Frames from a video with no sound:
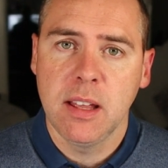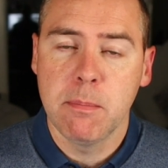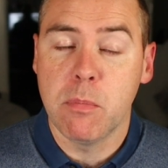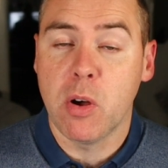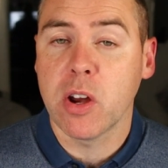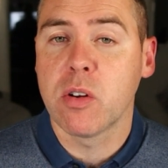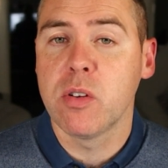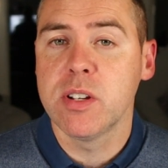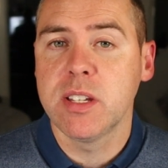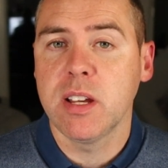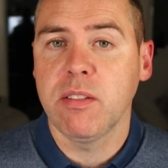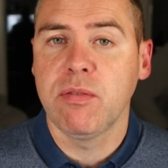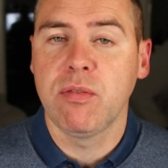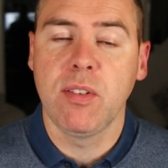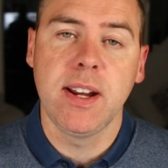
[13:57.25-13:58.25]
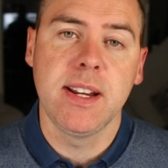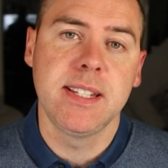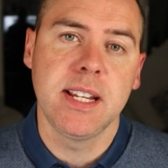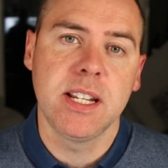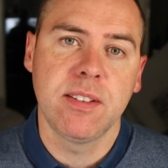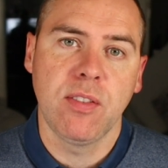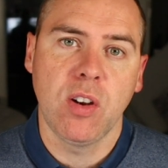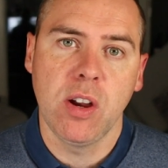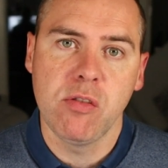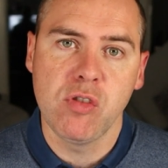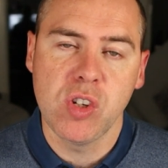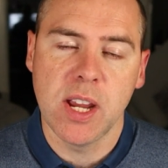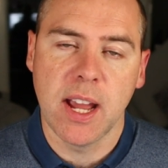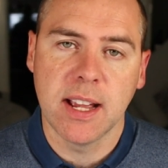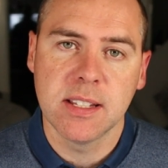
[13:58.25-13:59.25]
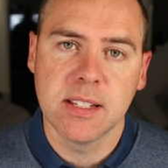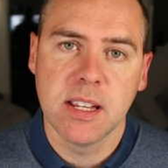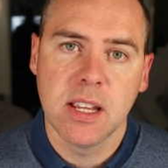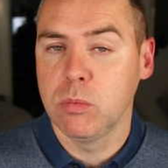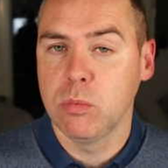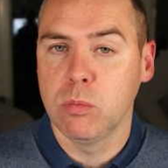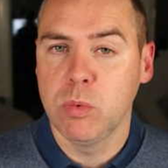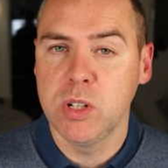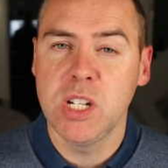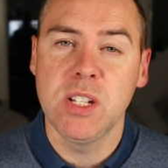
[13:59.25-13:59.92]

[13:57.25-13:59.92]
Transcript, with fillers: Microsoft three sixty-five Chat, which